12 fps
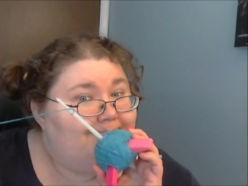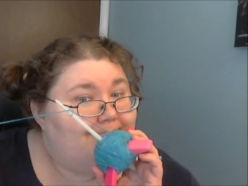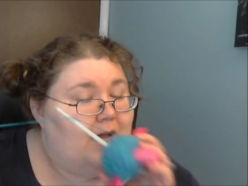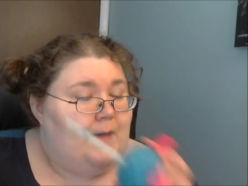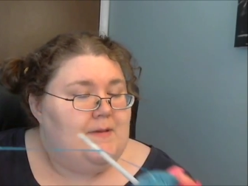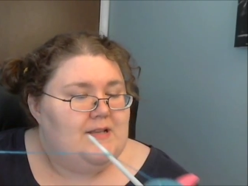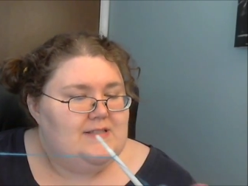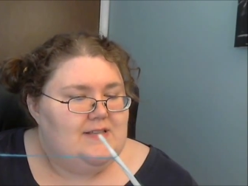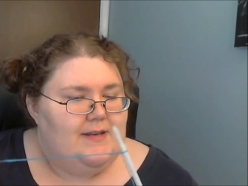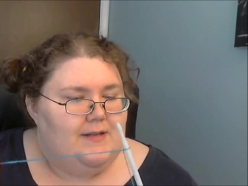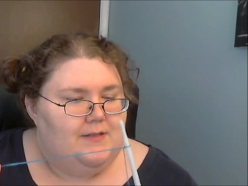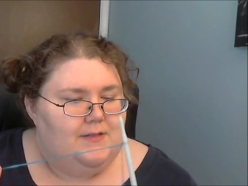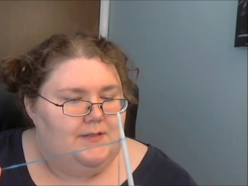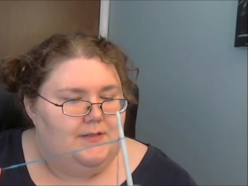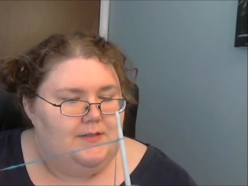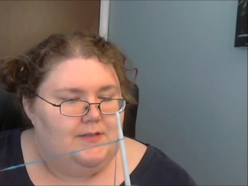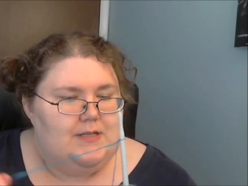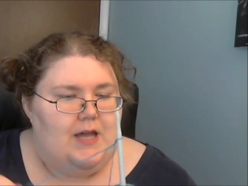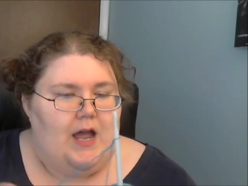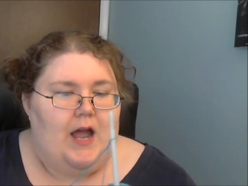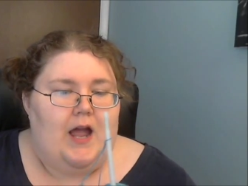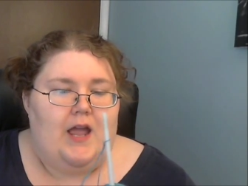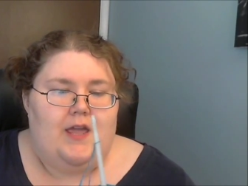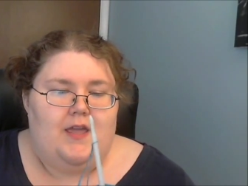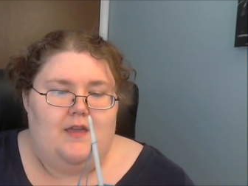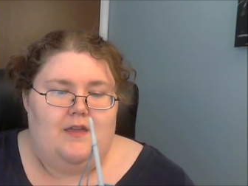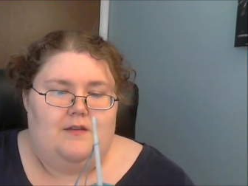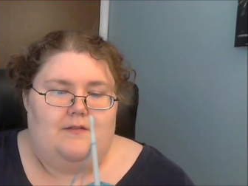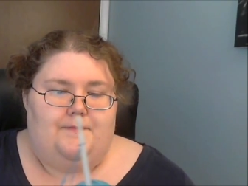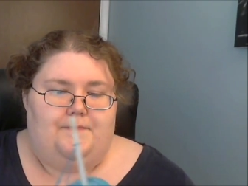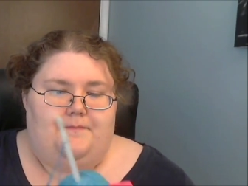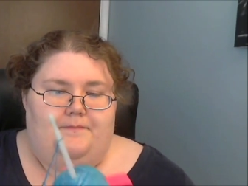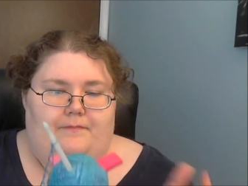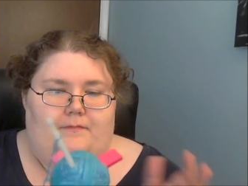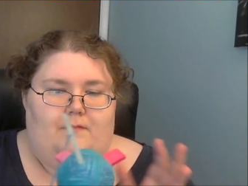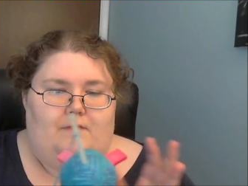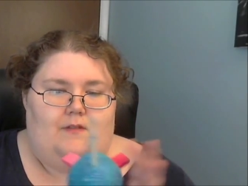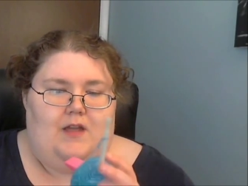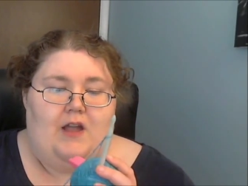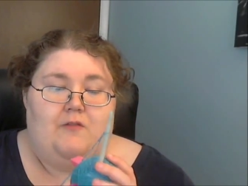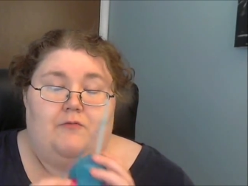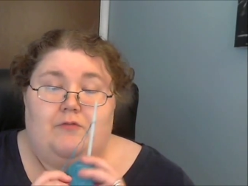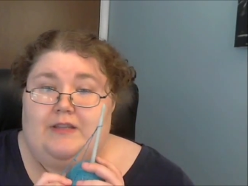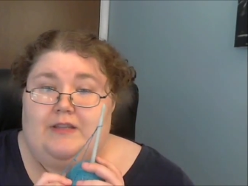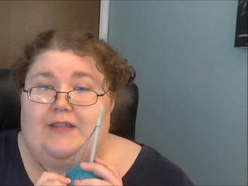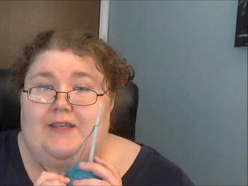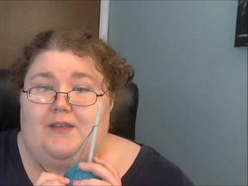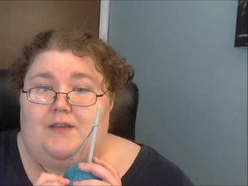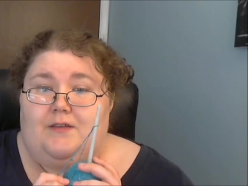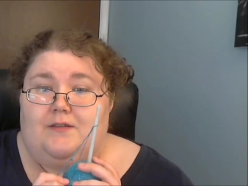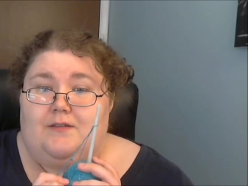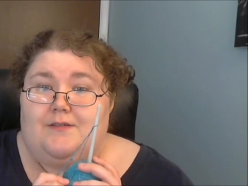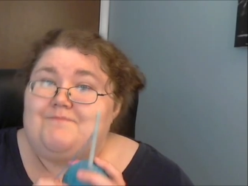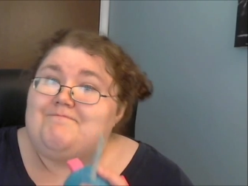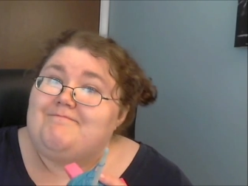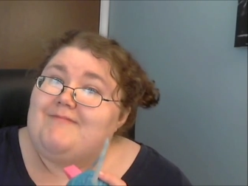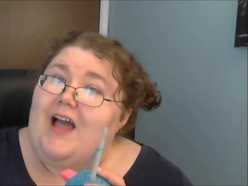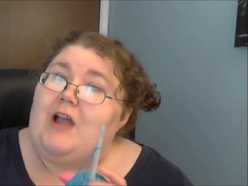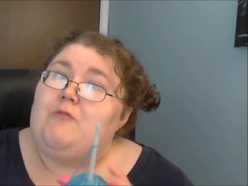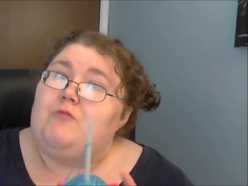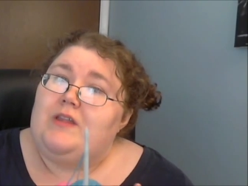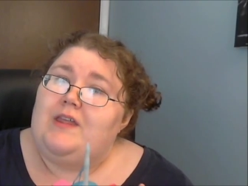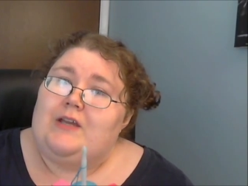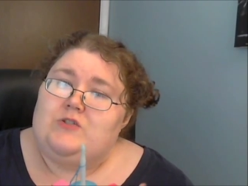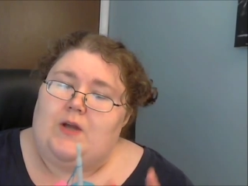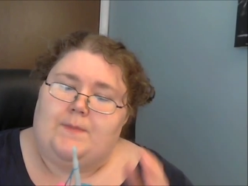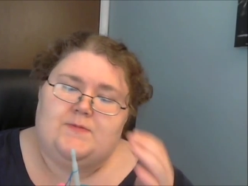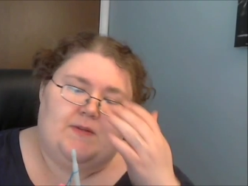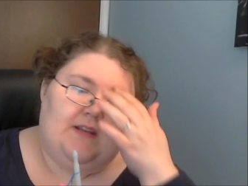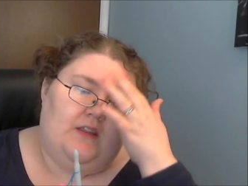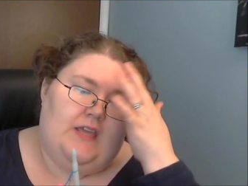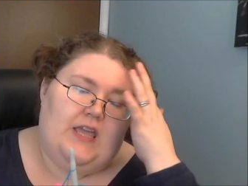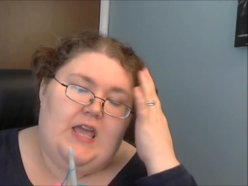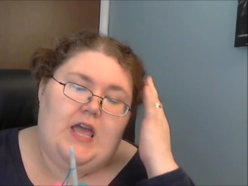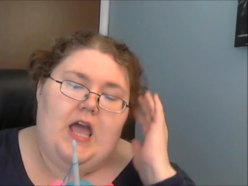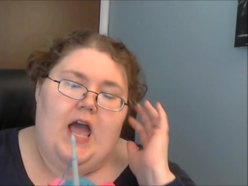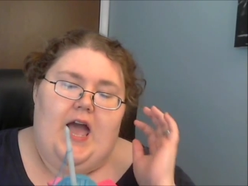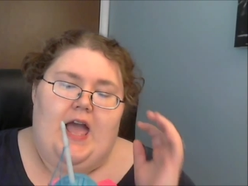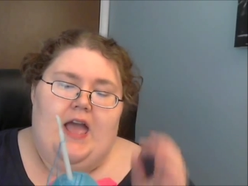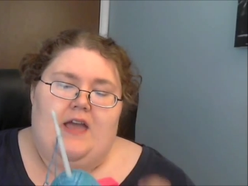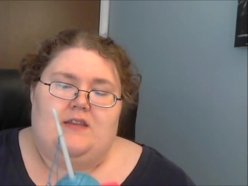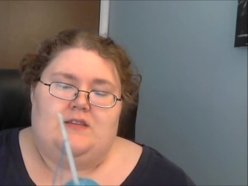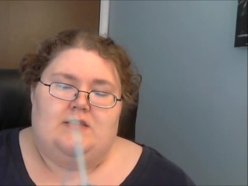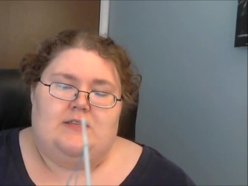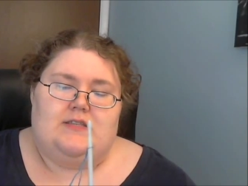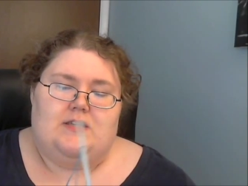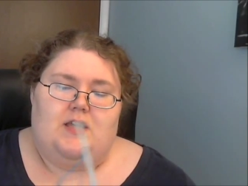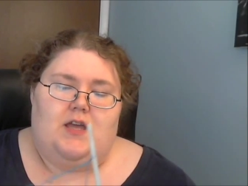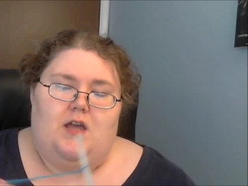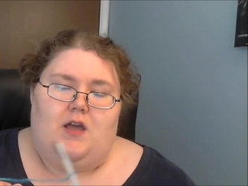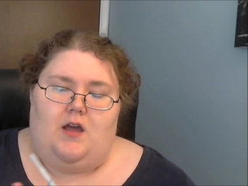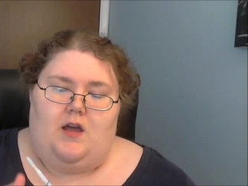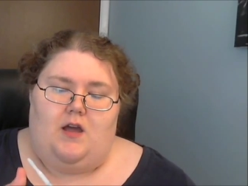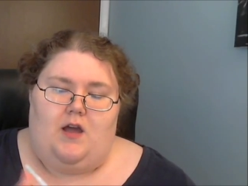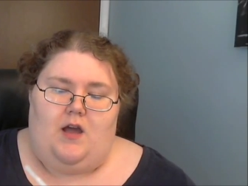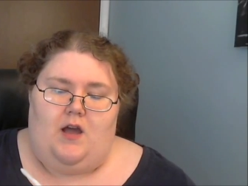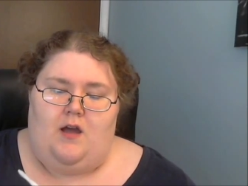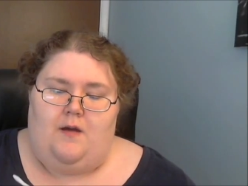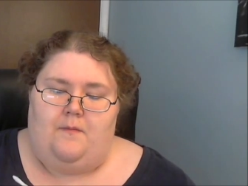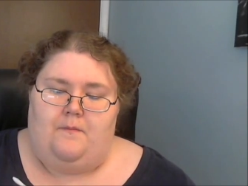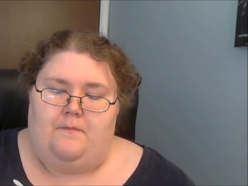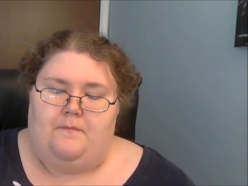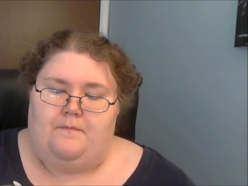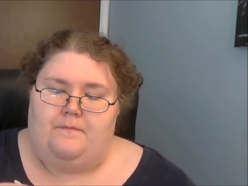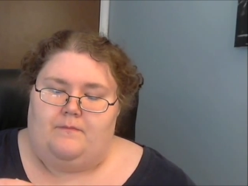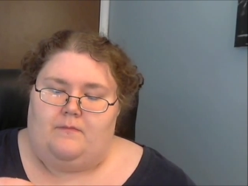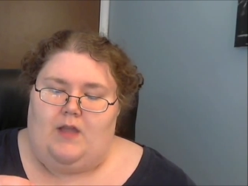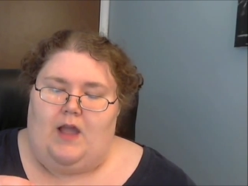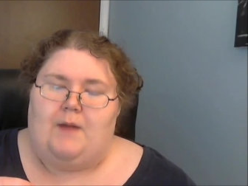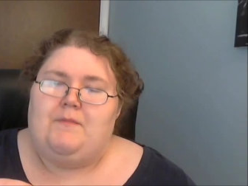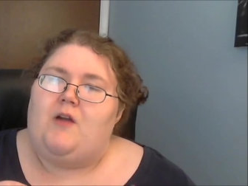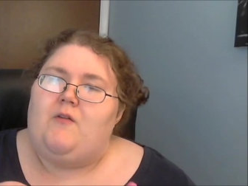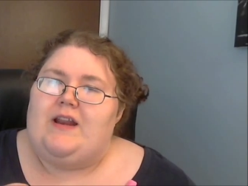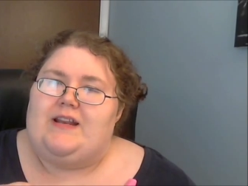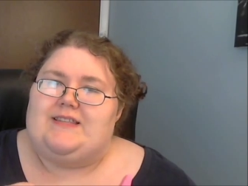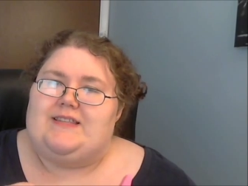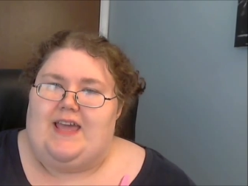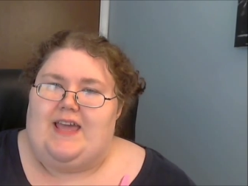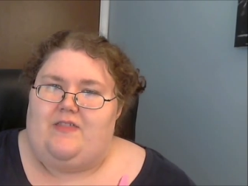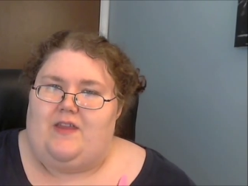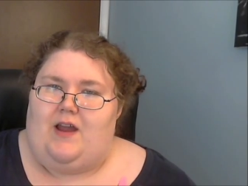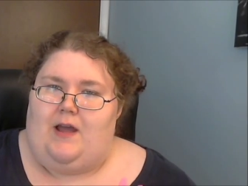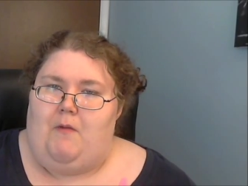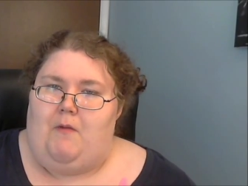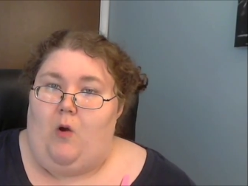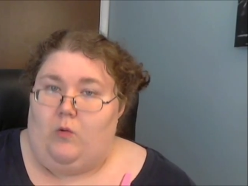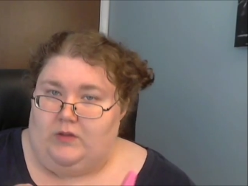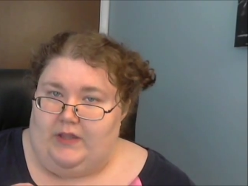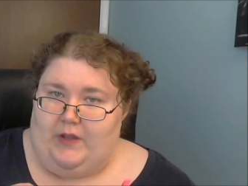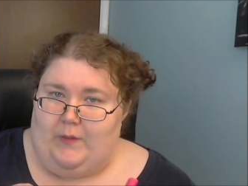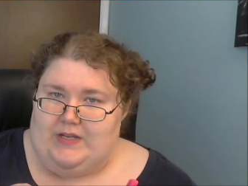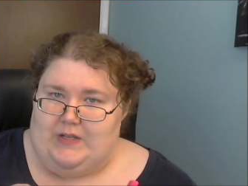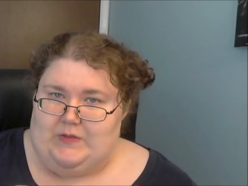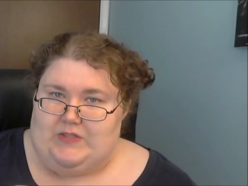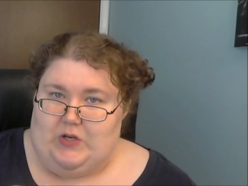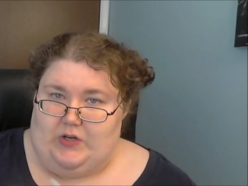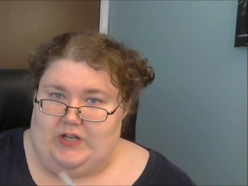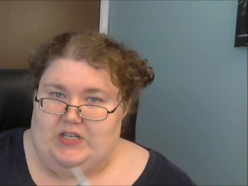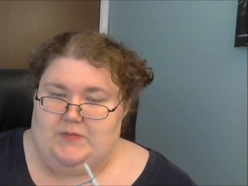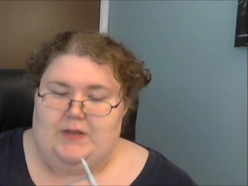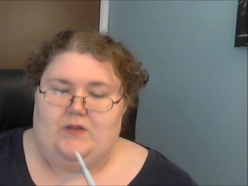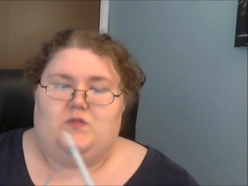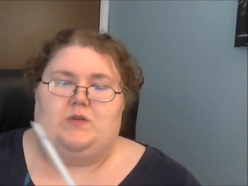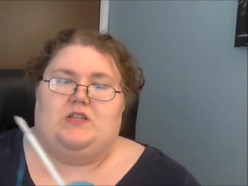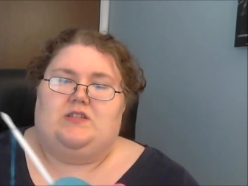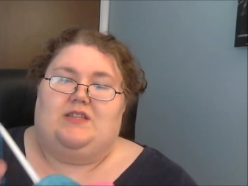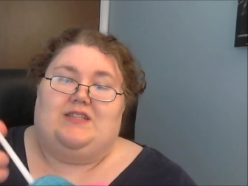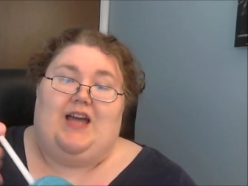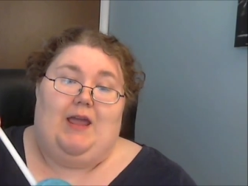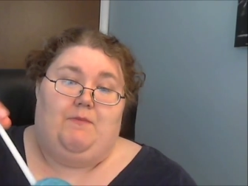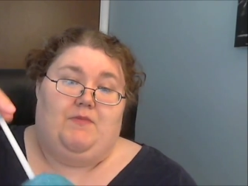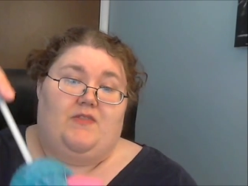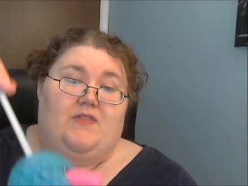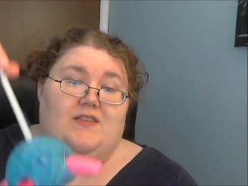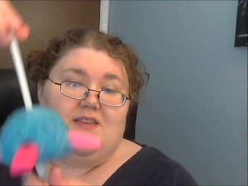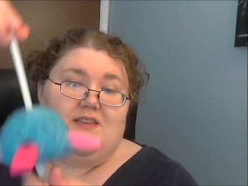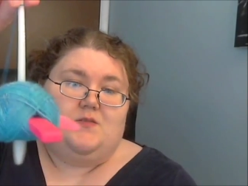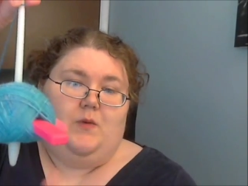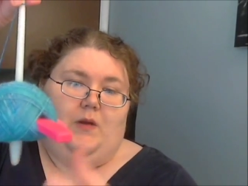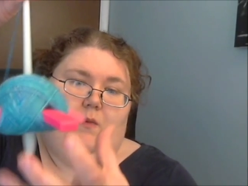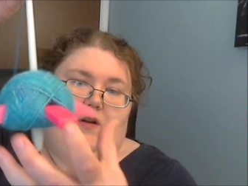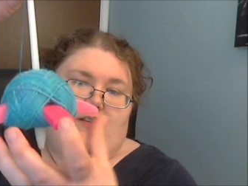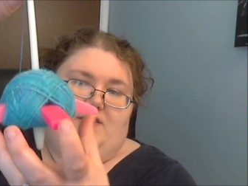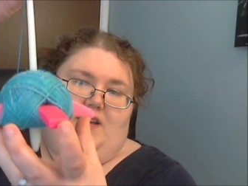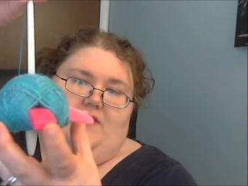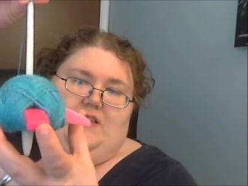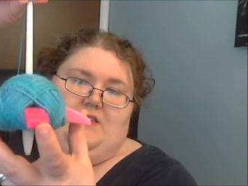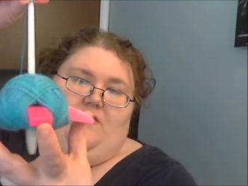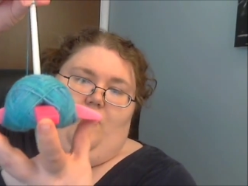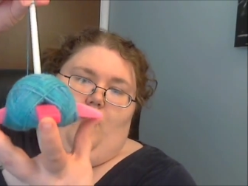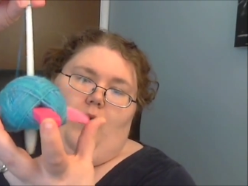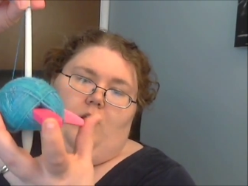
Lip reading: I'm excited. I really like drop spindling, and I'm not ready to say that I'm only going to use Turkish spindles, which is the type that this is, like where it's got these 4